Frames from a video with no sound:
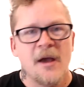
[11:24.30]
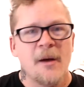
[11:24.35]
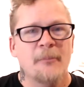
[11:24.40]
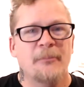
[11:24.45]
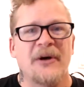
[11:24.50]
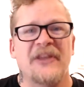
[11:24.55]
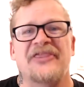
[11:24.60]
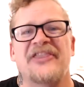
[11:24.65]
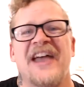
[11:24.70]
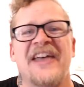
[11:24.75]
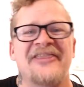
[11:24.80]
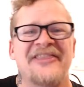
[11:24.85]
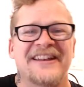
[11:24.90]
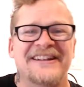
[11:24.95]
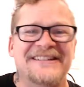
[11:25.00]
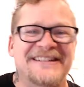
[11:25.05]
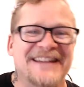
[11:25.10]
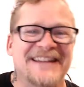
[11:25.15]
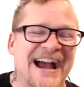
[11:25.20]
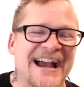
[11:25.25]
But then the
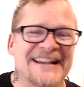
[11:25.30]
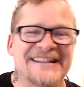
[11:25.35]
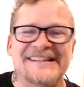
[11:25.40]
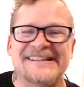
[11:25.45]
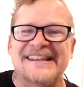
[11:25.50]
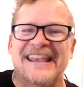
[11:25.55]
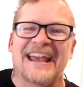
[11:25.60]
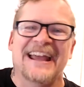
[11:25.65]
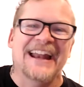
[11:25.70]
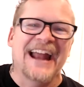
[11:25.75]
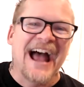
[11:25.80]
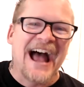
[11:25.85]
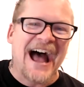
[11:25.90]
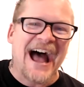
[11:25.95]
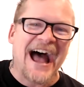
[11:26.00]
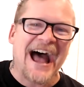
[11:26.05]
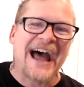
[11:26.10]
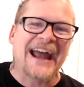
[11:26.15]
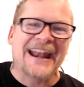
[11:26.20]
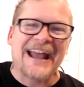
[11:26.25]
dice get
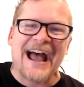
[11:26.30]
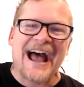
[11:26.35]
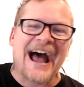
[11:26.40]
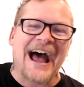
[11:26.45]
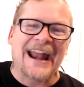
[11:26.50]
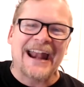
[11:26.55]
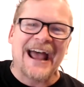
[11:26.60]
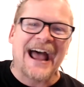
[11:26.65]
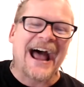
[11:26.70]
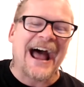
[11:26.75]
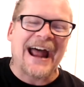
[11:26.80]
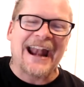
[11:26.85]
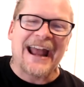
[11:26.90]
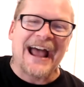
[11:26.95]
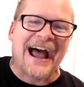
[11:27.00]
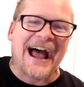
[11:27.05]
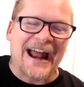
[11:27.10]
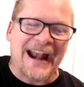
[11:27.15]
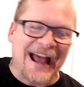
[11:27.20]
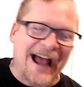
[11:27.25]
hot, hot, hot,
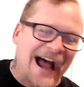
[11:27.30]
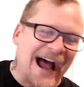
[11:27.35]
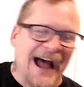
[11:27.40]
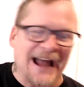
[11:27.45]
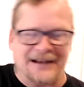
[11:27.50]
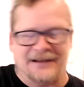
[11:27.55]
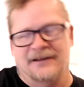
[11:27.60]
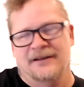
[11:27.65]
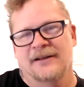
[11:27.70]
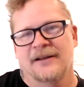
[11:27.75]
hot, hot.